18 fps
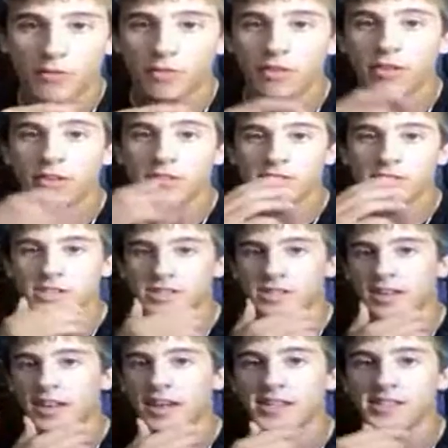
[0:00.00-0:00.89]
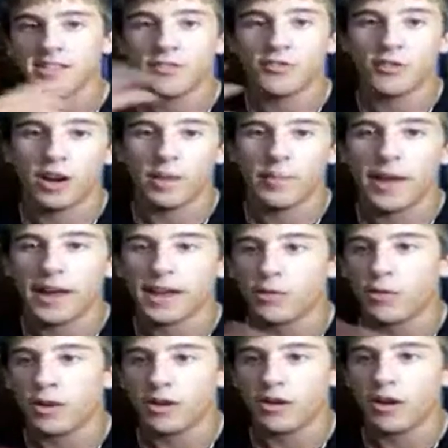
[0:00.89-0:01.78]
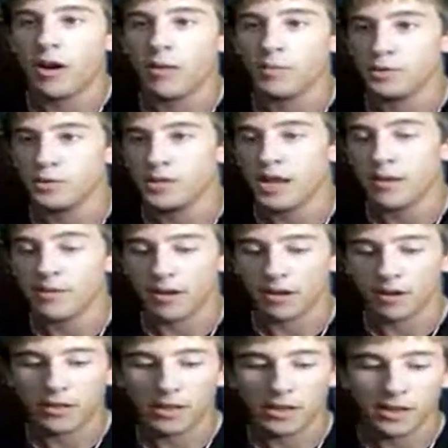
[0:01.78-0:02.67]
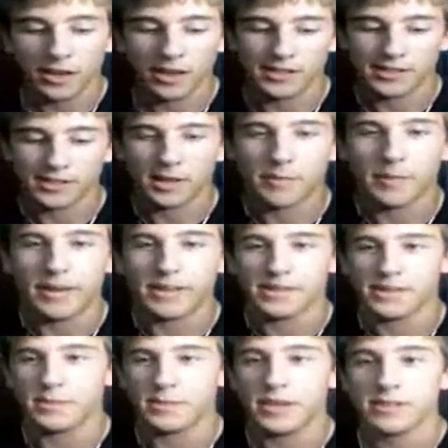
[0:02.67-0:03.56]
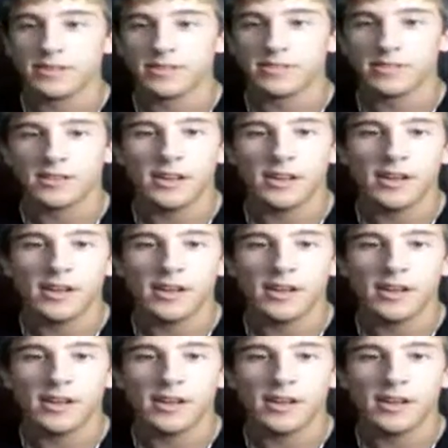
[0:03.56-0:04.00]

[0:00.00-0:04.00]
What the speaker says: for those, just in case if you're on a Mac, you want to know how I'm doing that without clicking, it's Command Space,